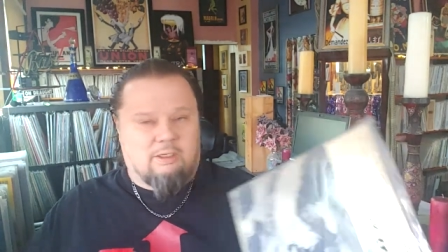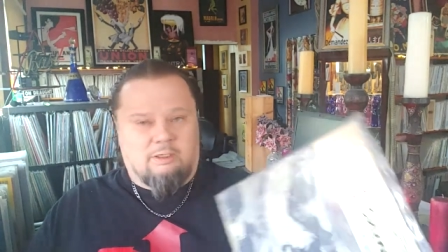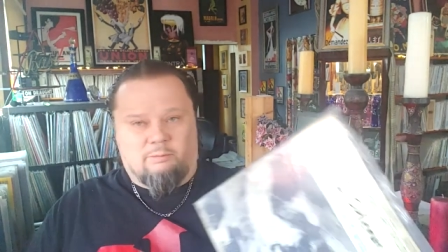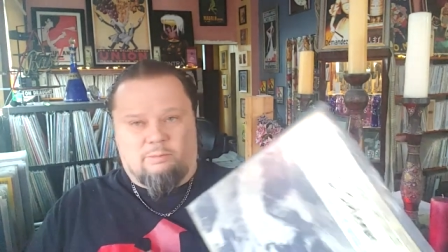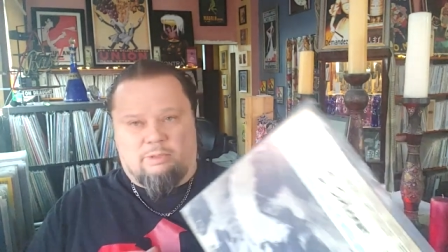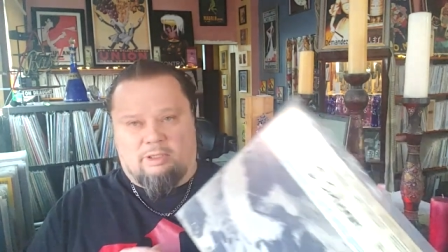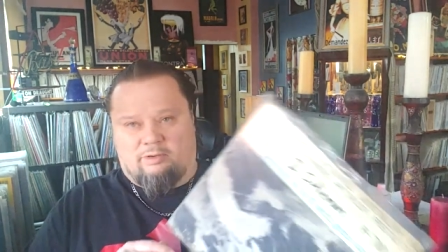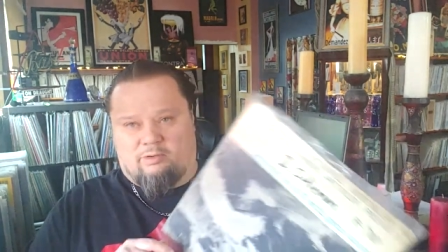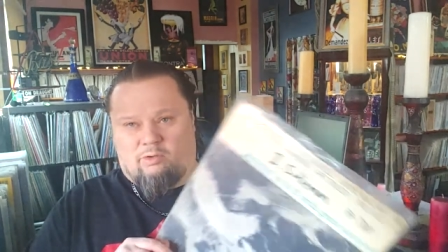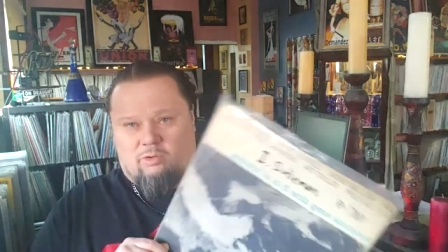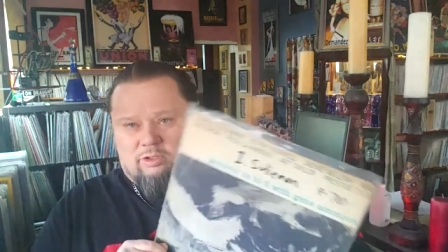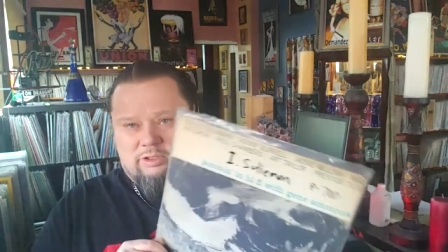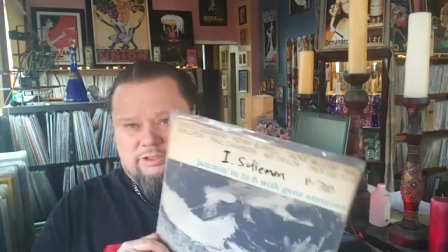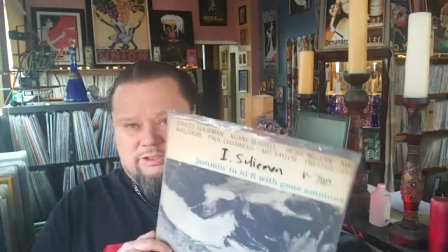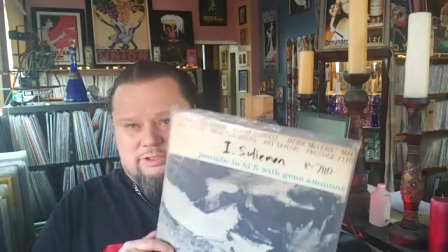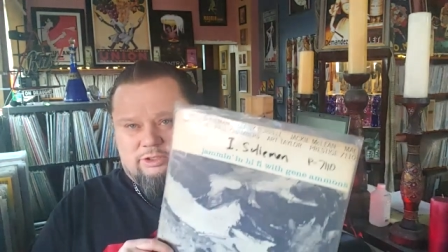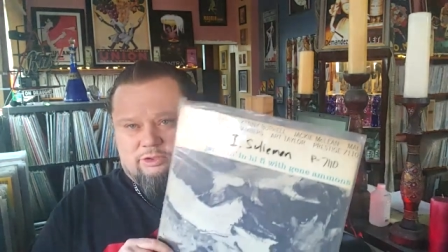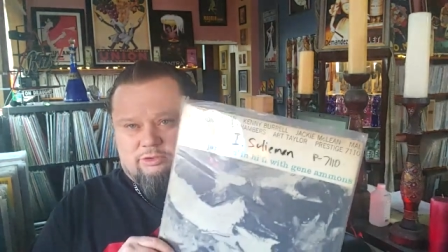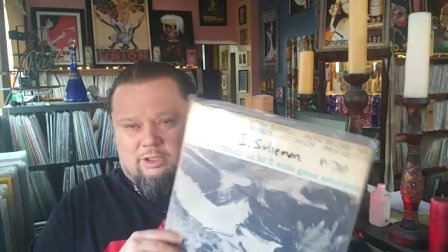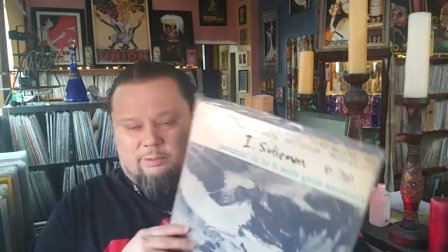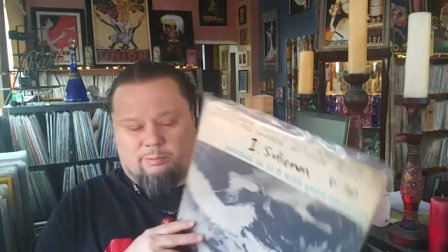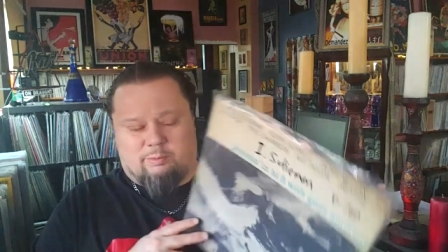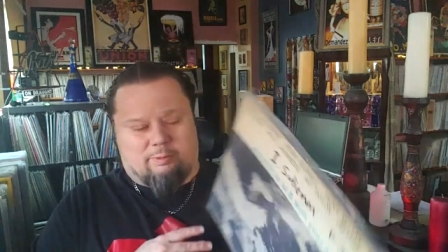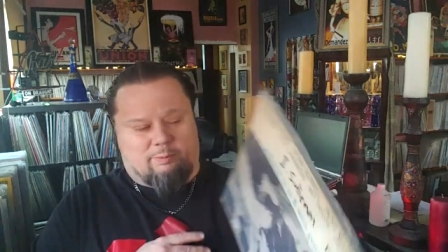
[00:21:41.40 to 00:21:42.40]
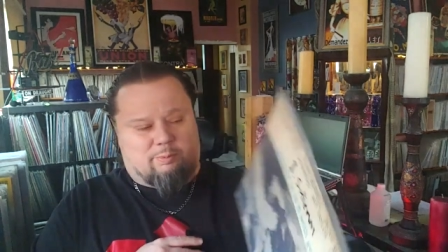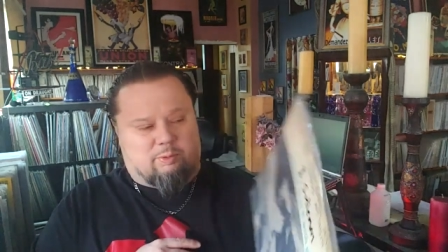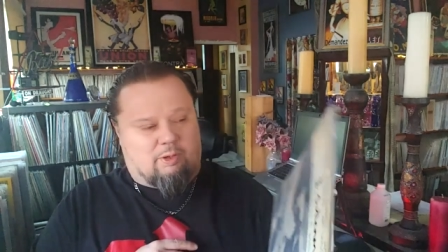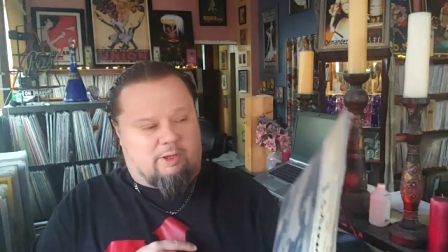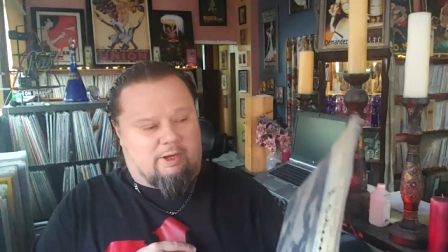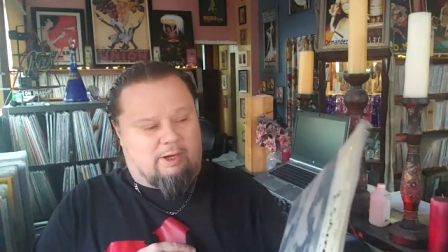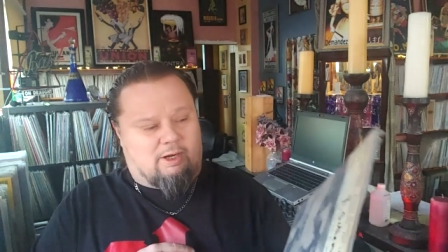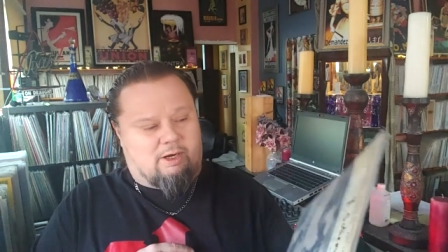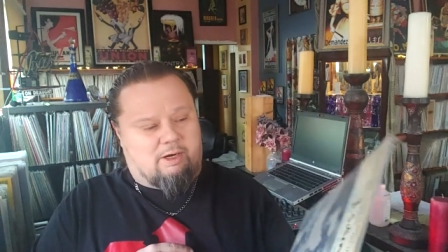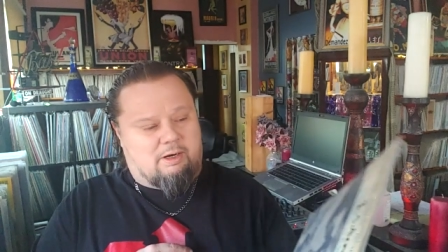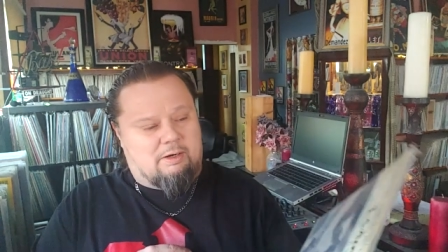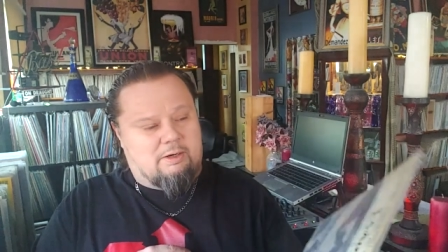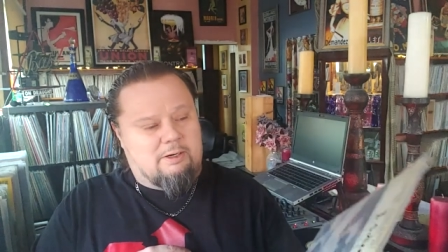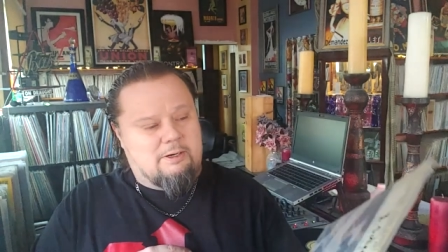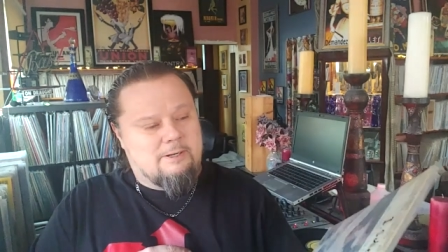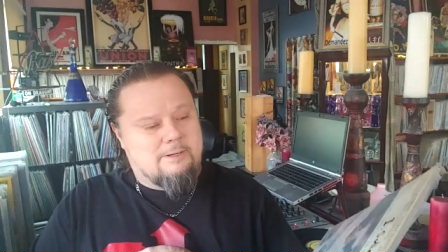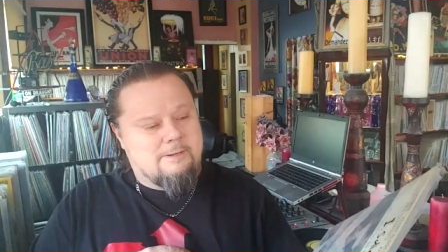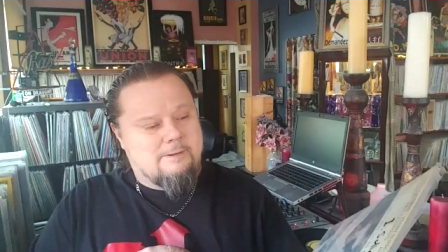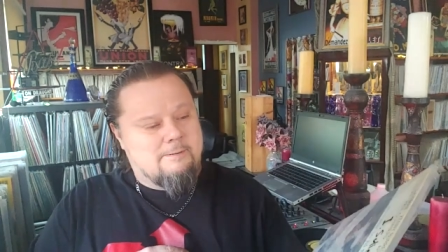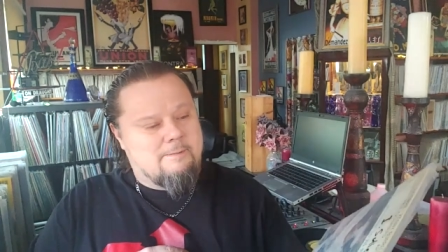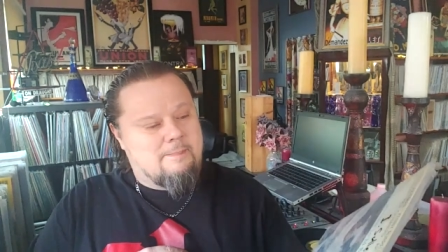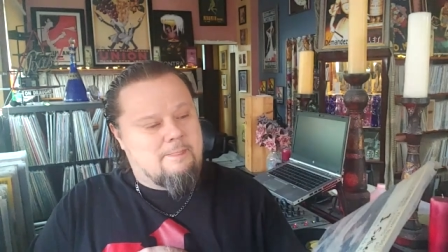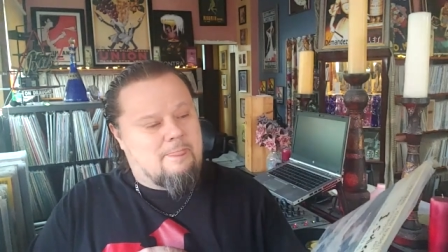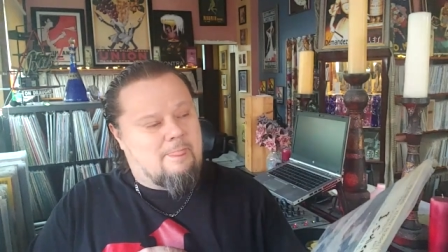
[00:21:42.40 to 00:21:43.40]
but of course the trumpet player
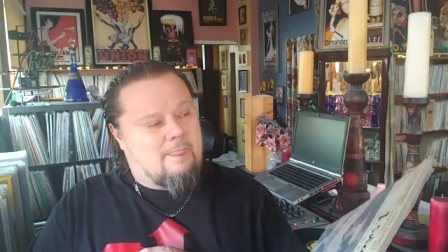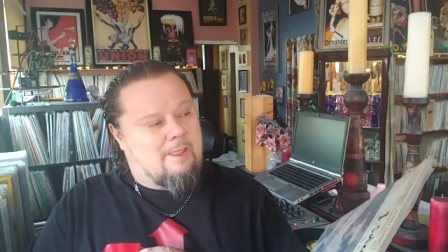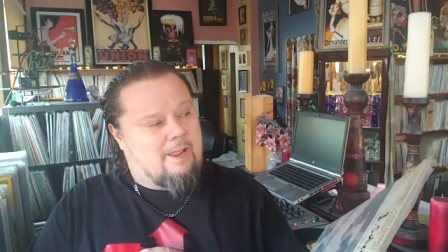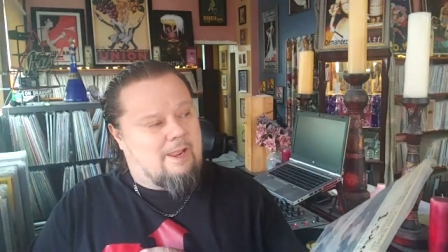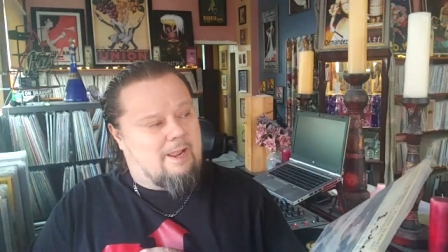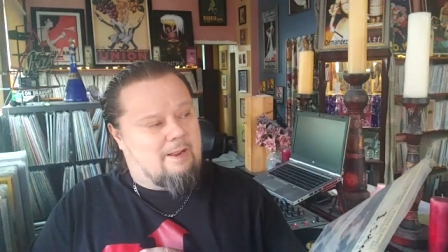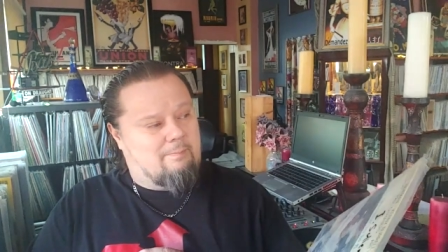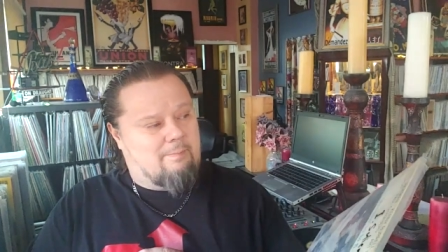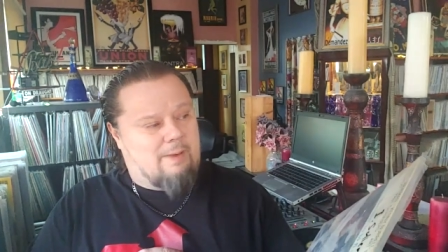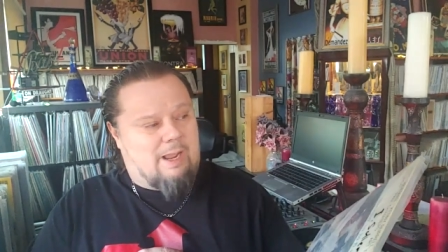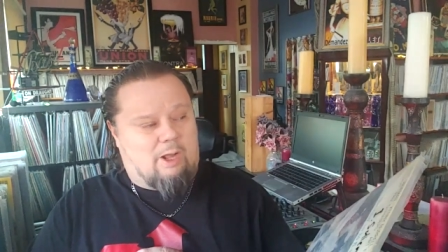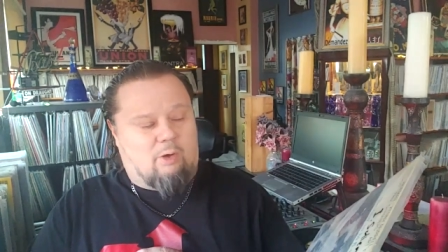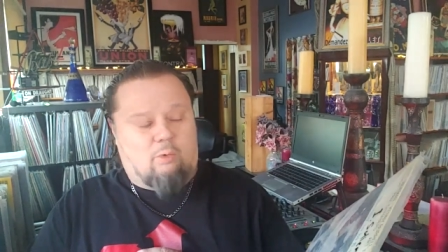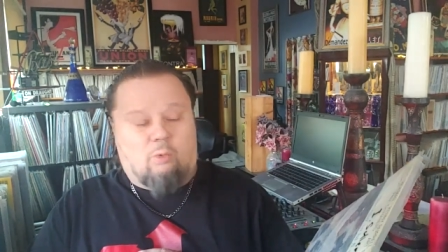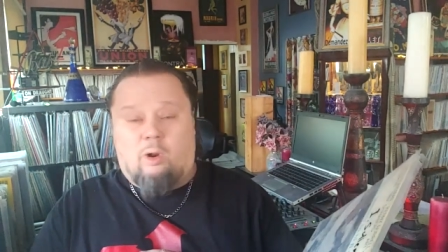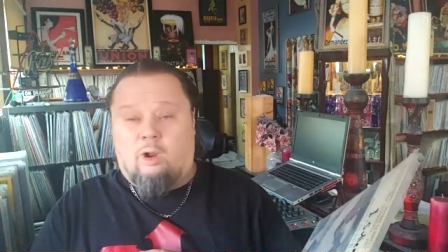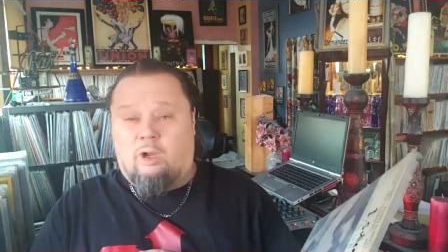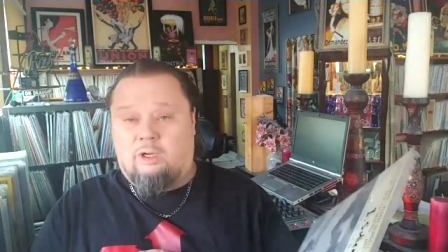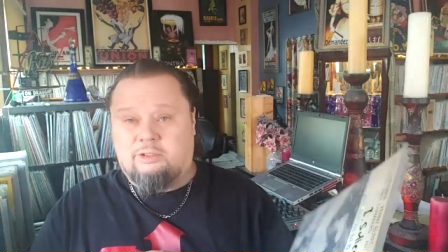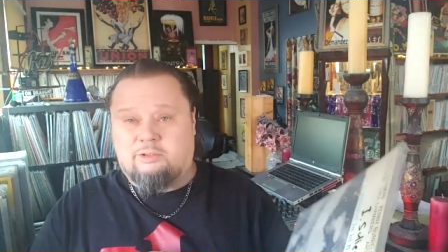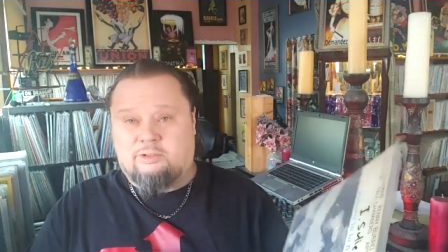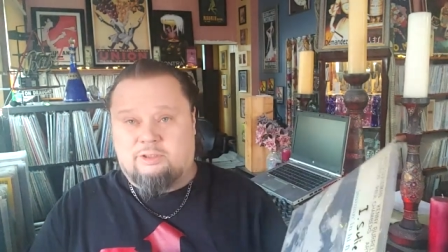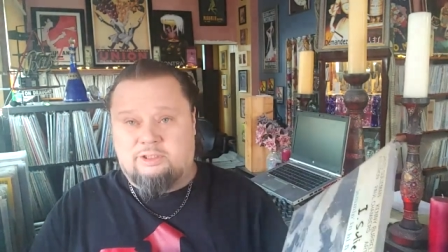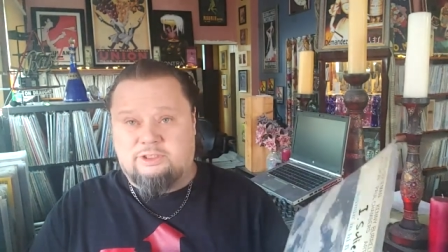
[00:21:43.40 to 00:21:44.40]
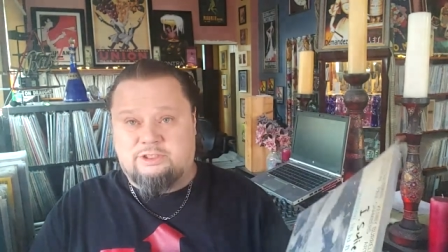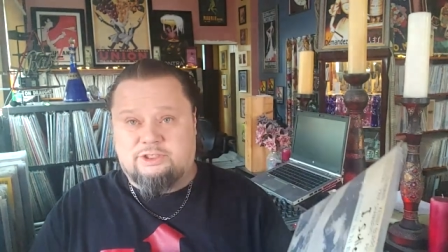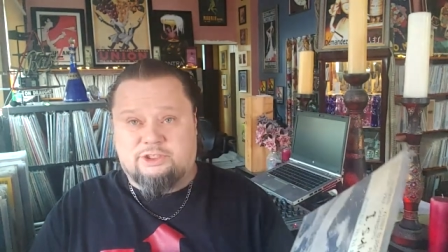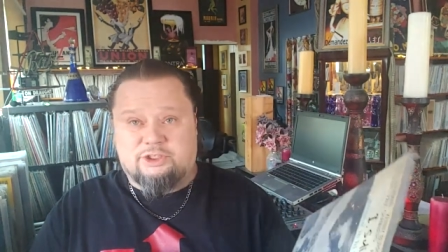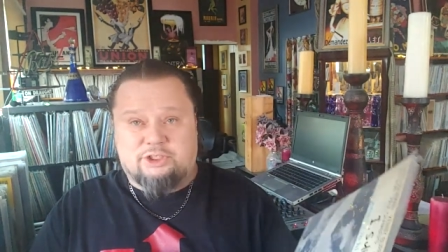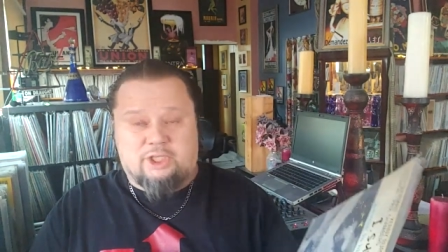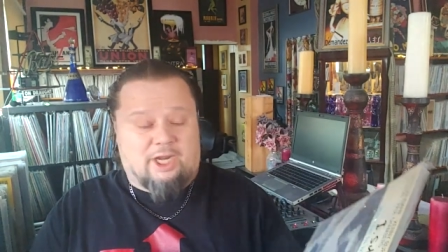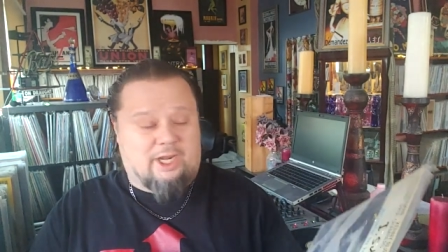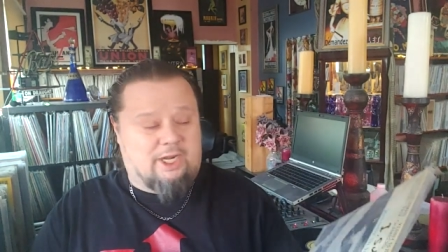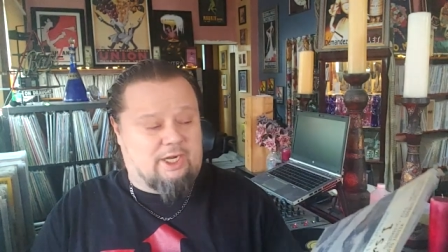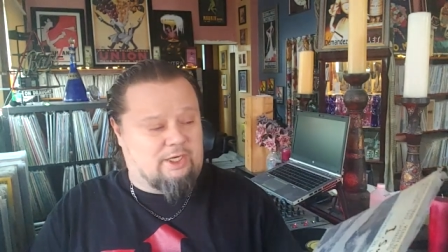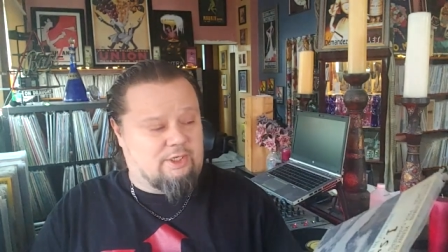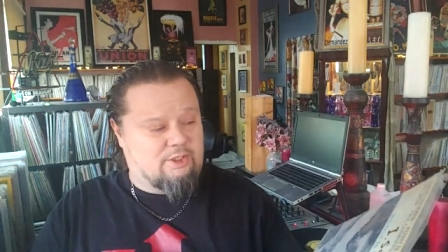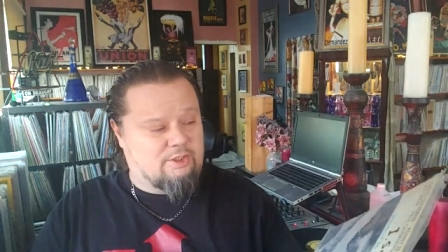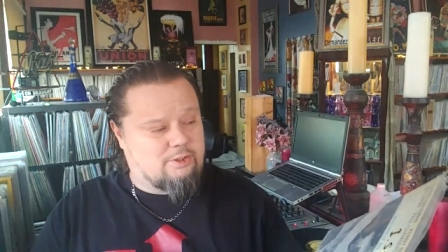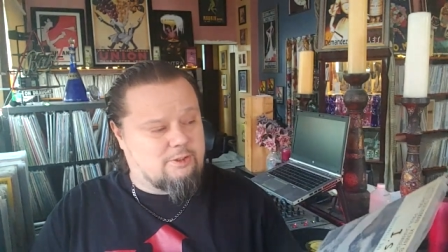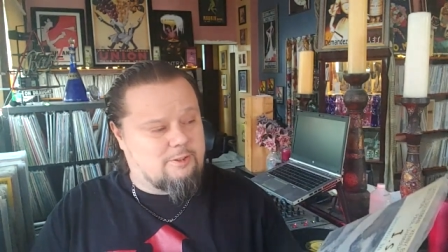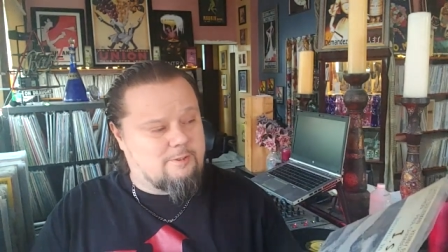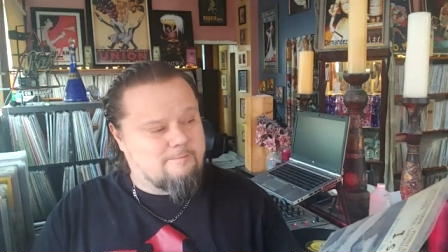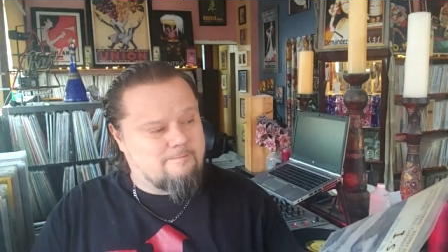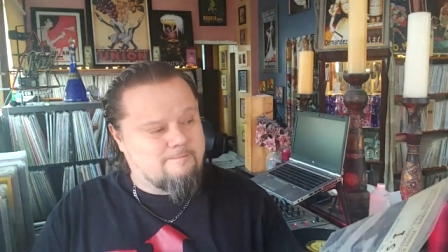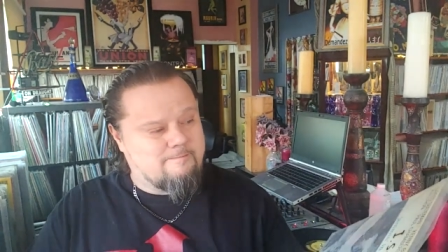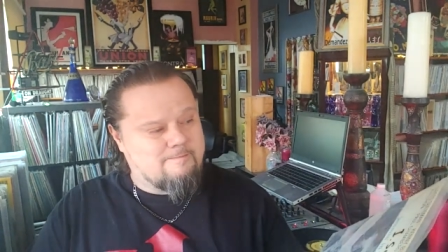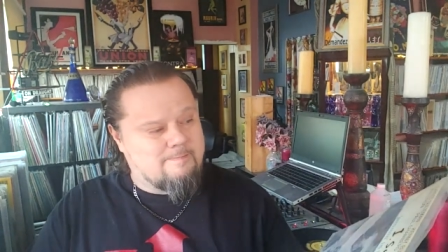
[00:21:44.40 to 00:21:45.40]
and Mal Waldron's changed,